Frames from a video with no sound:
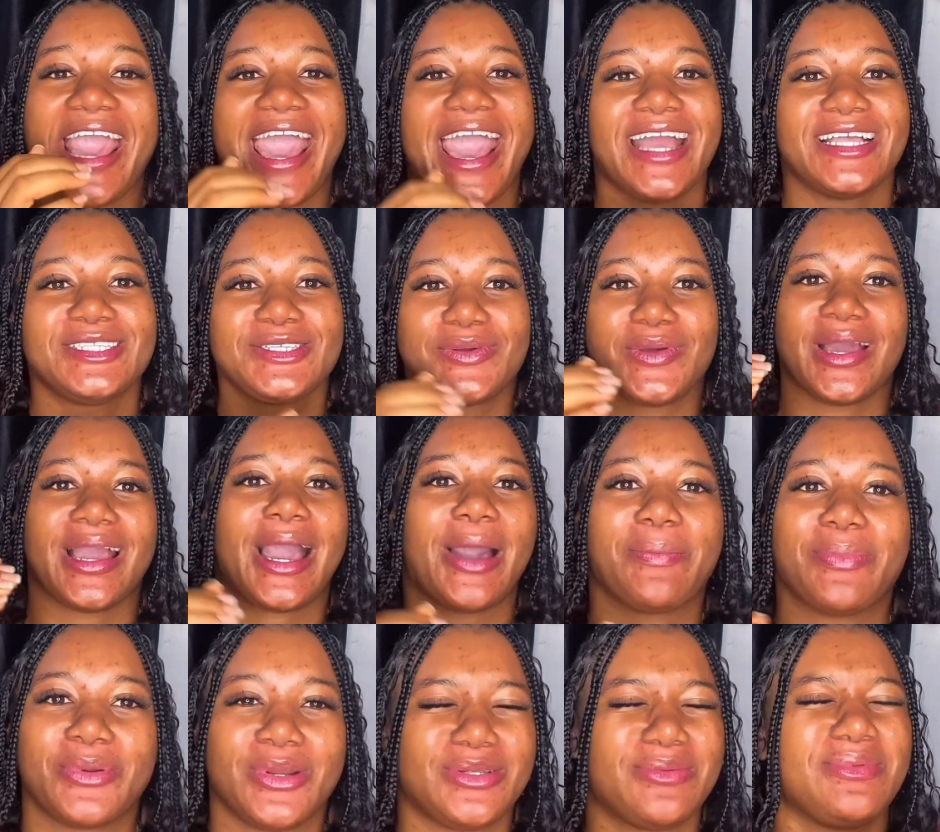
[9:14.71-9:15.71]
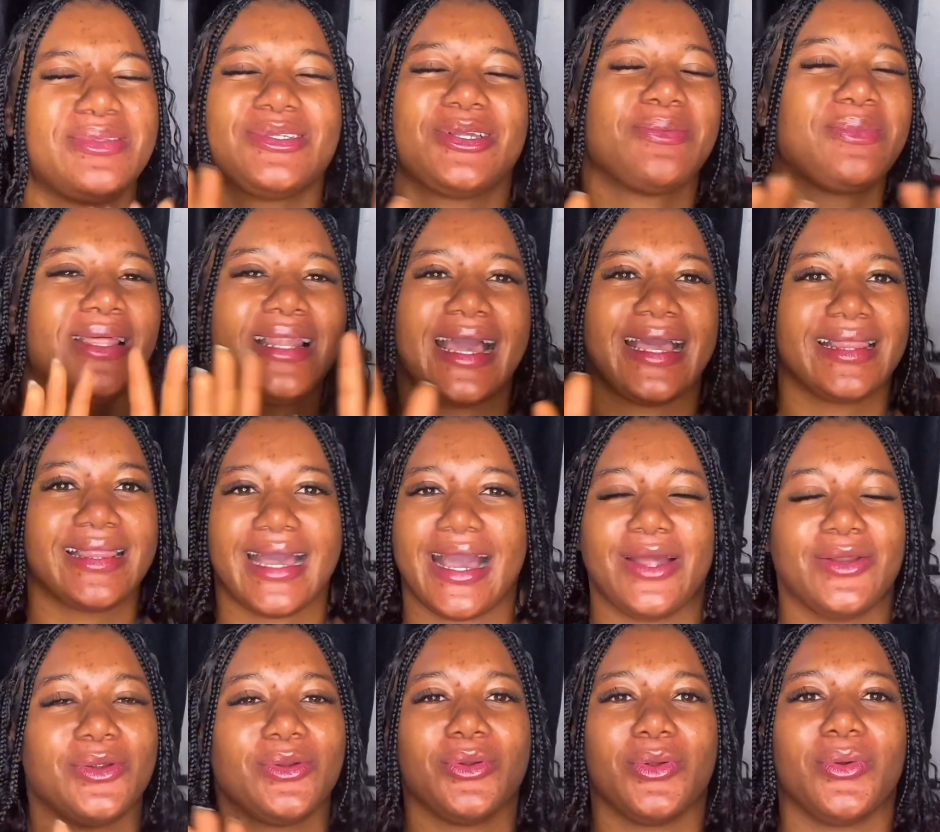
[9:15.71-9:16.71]
earthquake happened or something like that, I
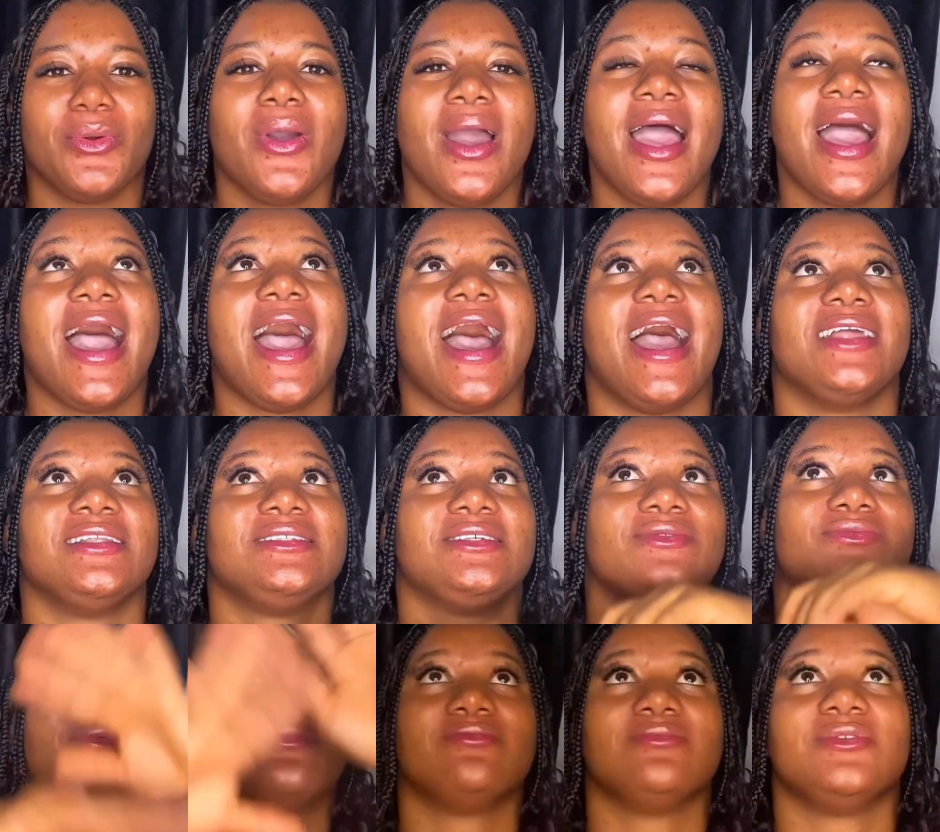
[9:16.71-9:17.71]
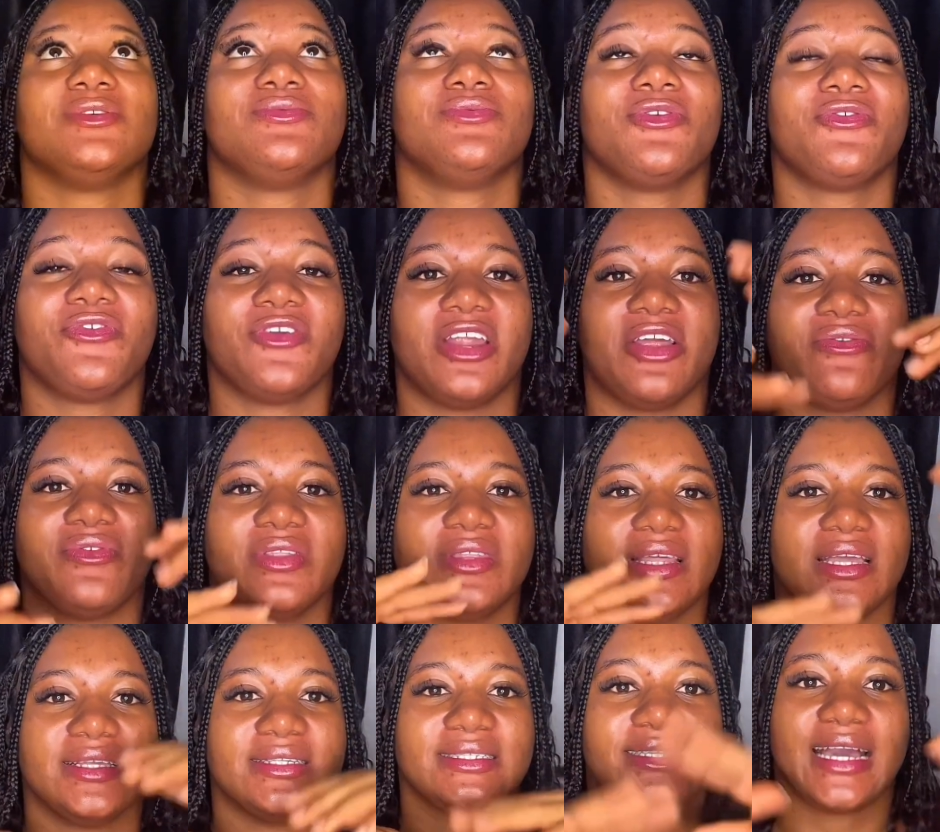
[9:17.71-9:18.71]
don't know, and the roof and
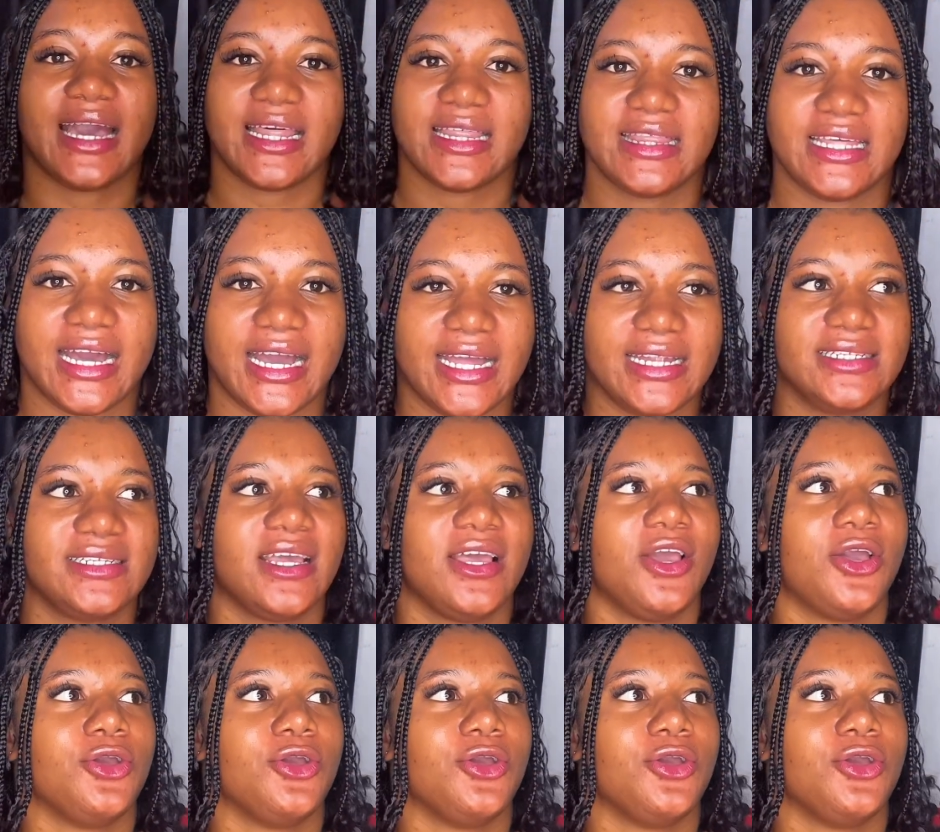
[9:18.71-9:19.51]
everything scattered,